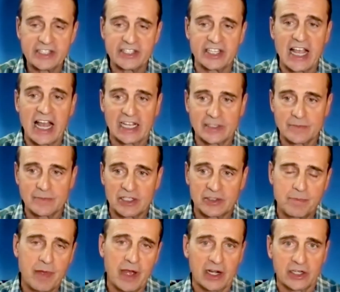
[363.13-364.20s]
ECI is
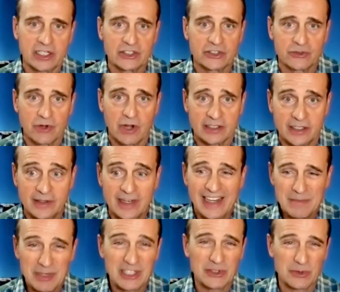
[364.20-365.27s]
much better constructed,
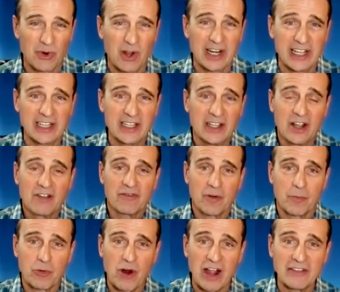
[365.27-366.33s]
but it's running for
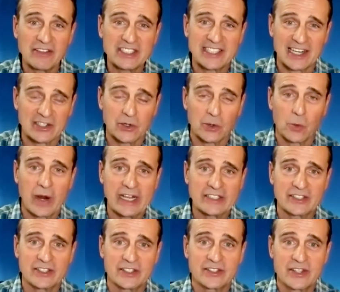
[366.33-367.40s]
private sector
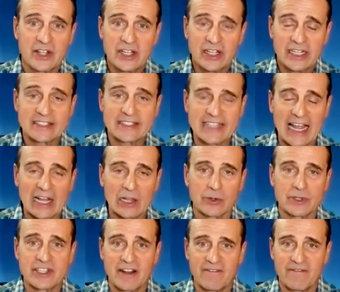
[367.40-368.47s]
wages and
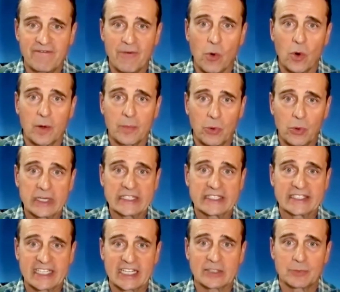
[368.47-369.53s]
salaries at 4.6%
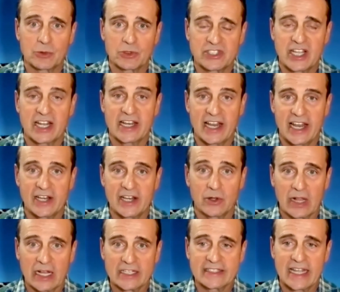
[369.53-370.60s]

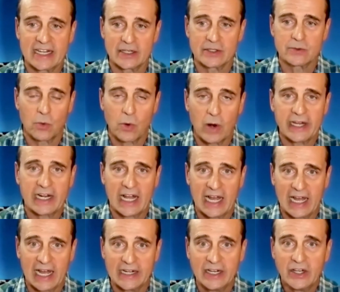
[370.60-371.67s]
annualized. That is white
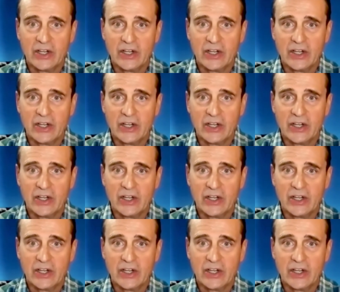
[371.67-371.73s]
hot.